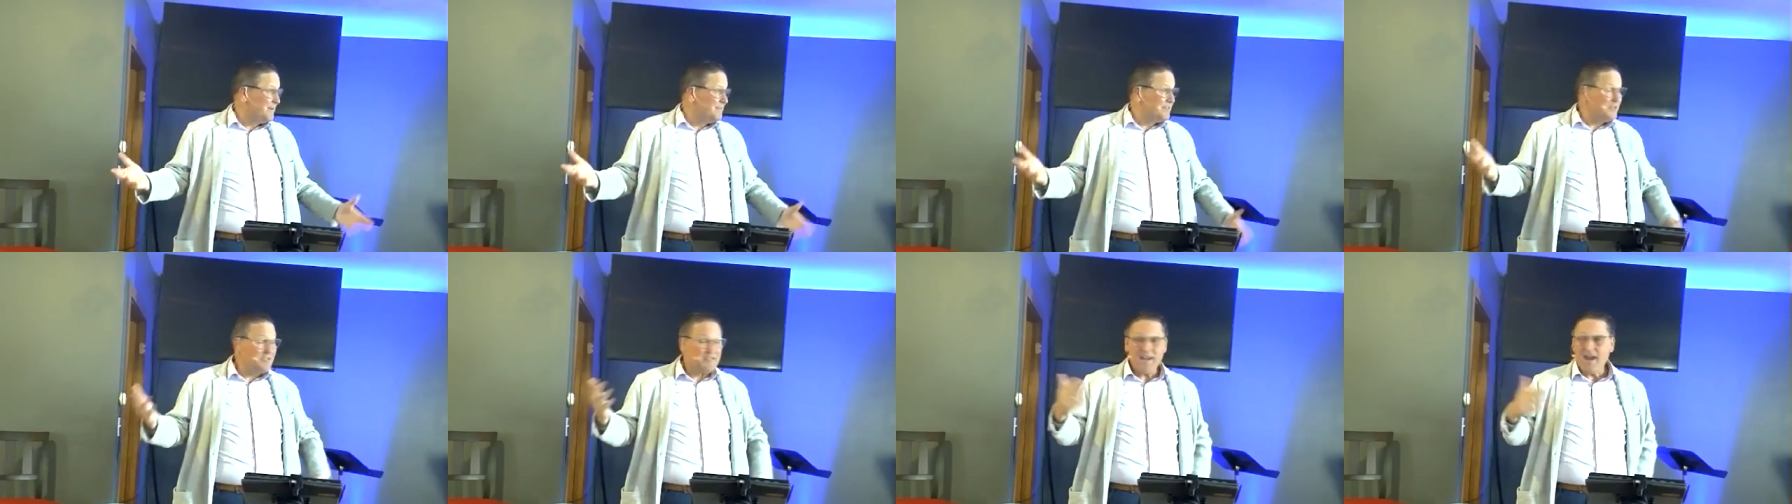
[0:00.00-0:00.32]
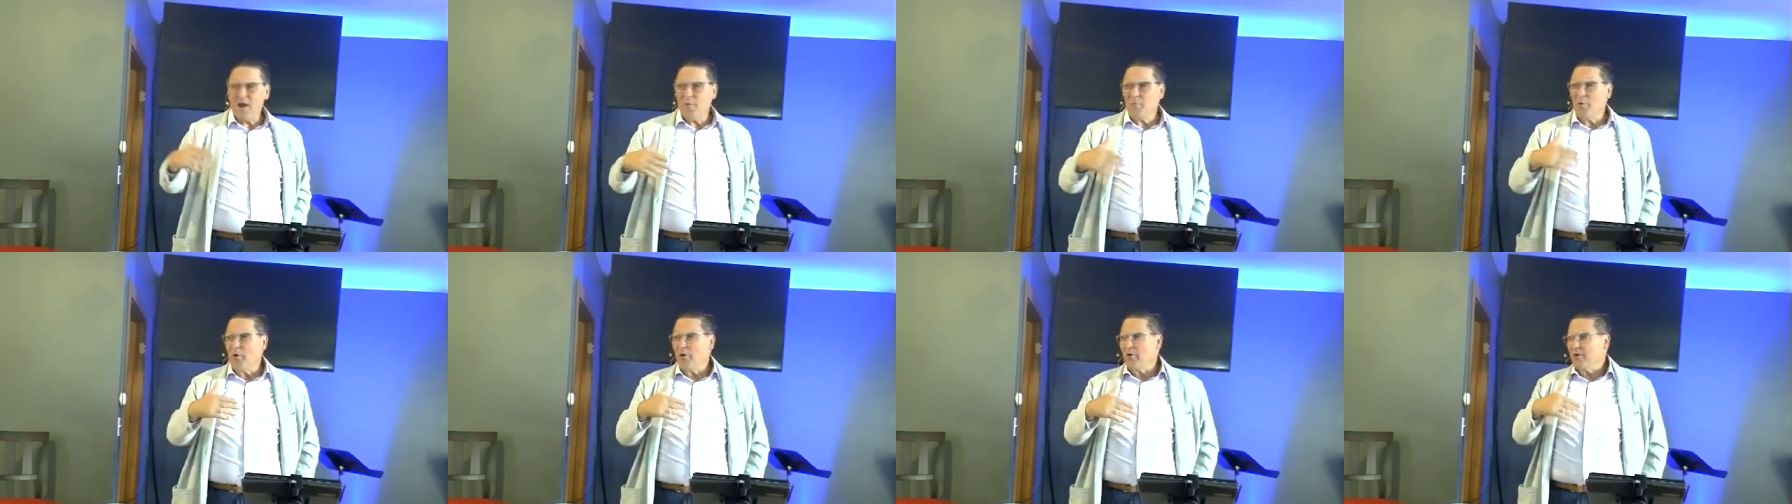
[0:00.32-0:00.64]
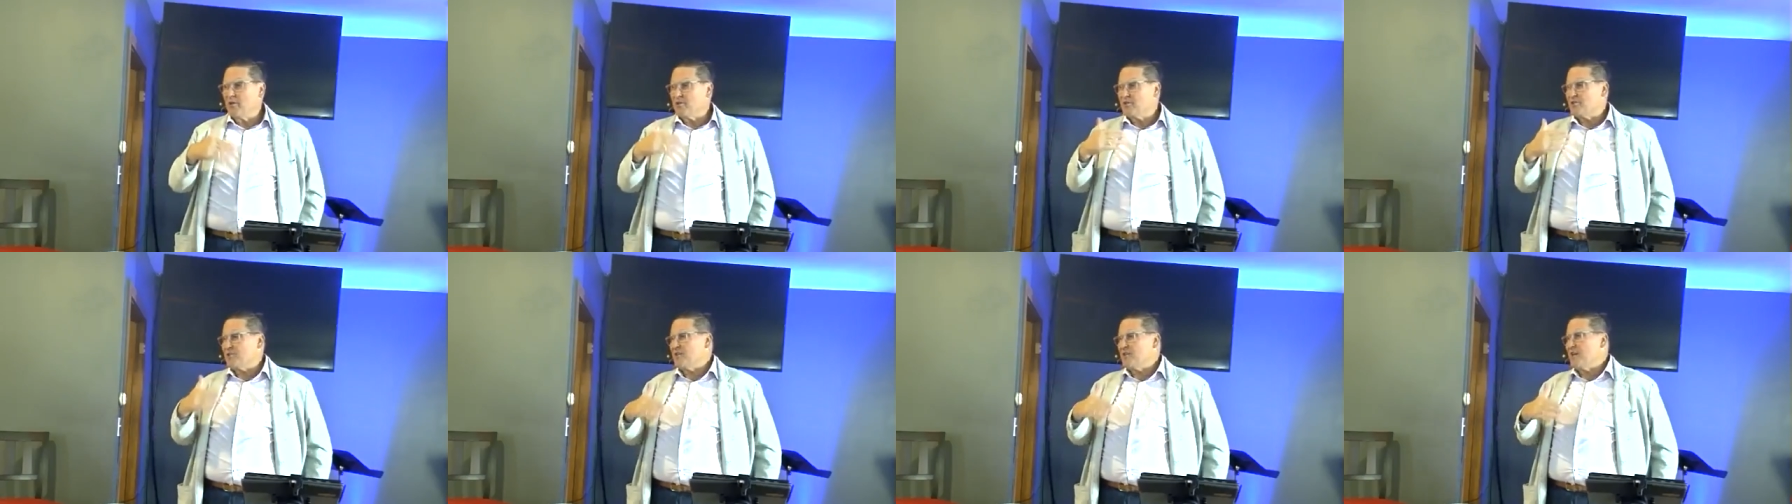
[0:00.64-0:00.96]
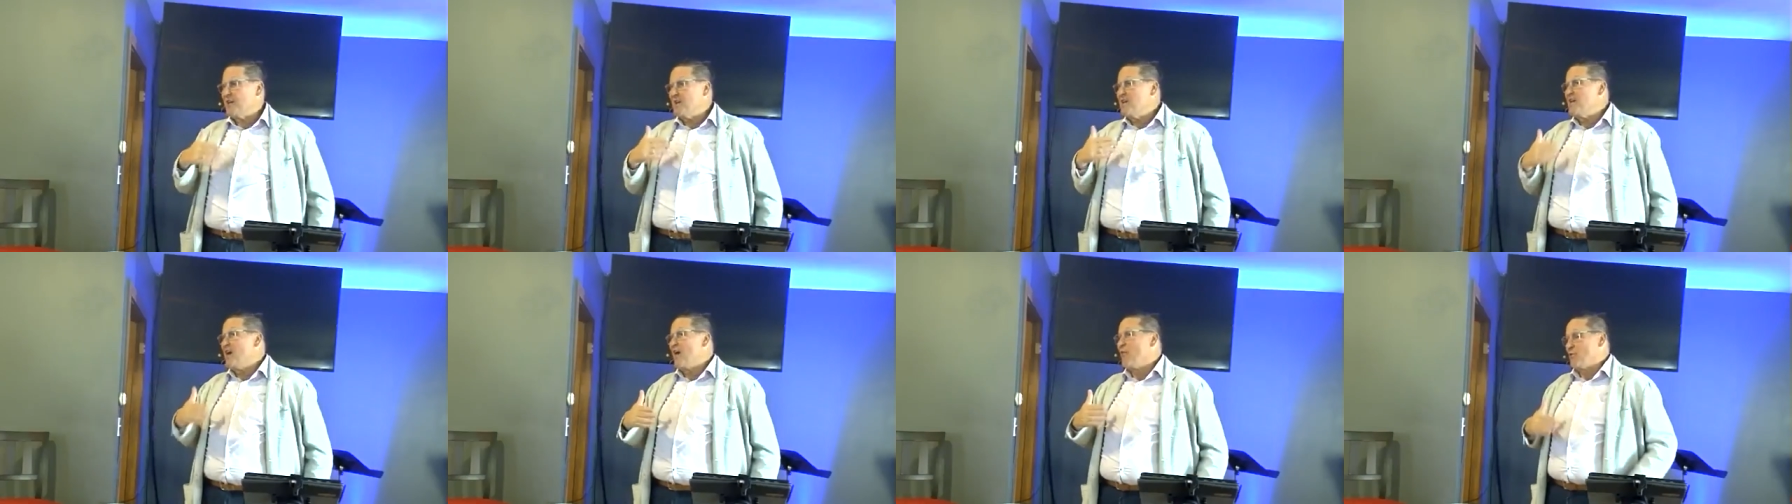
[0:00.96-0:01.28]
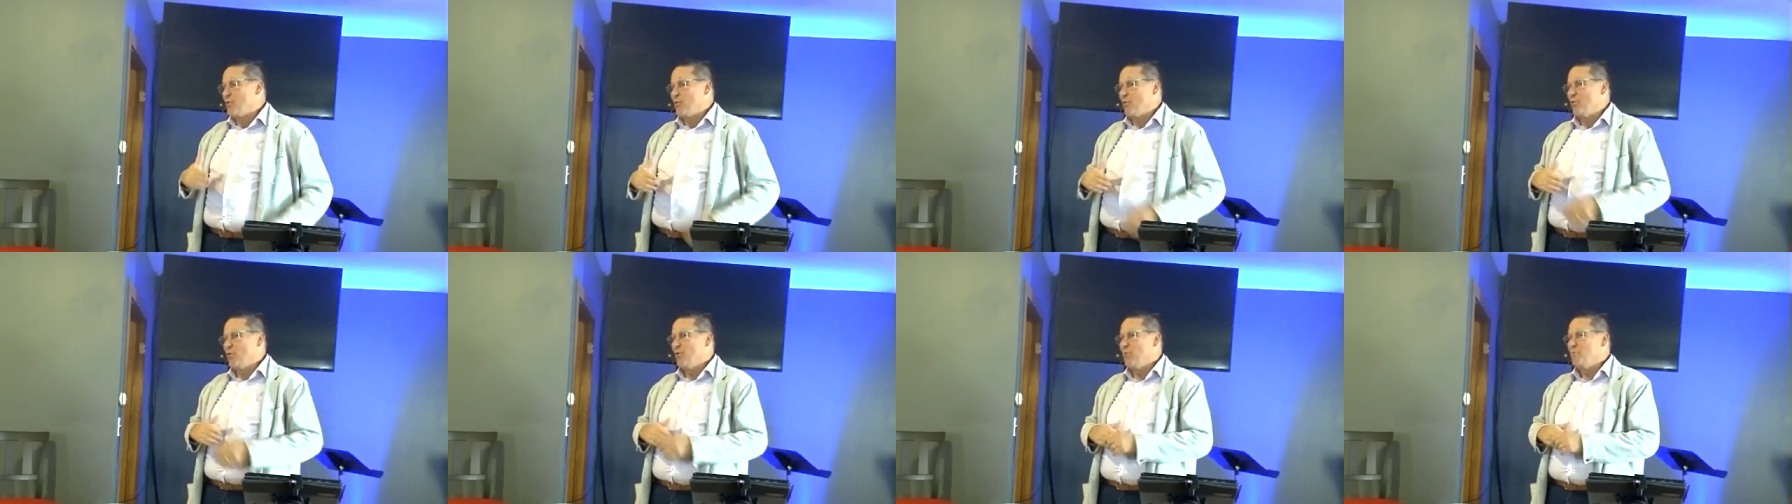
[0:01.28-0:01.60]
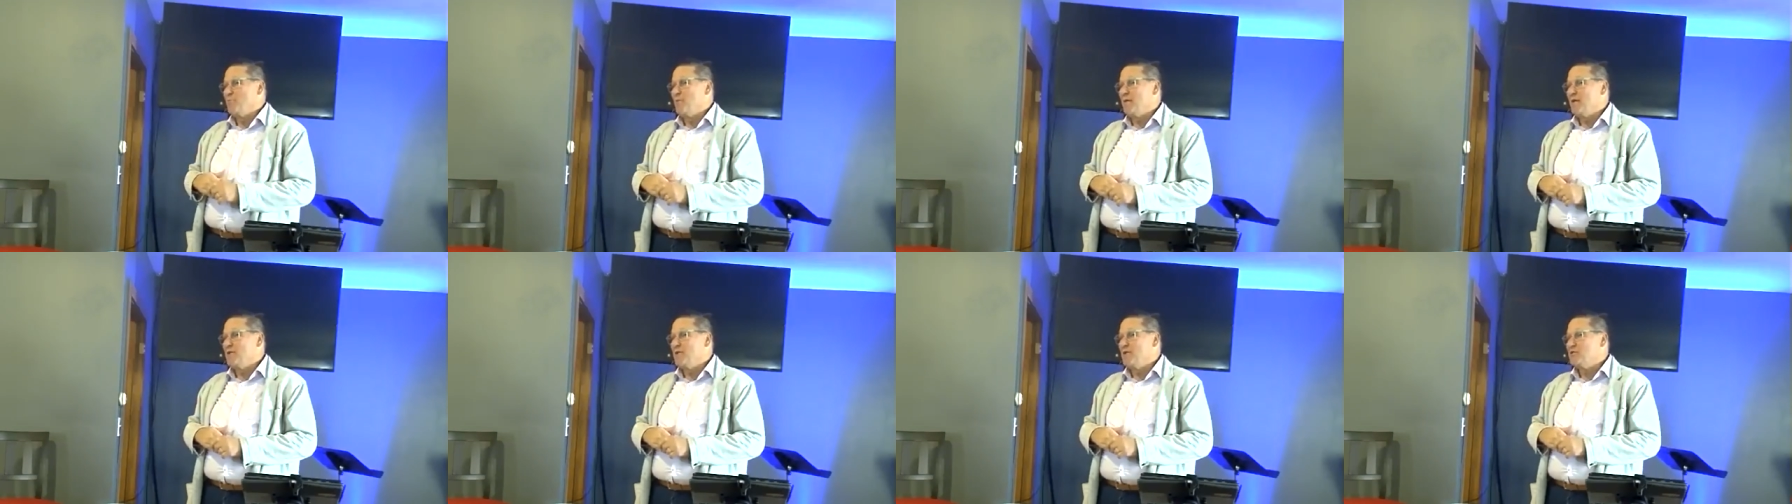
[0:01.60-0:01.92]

Today we're going to see another group,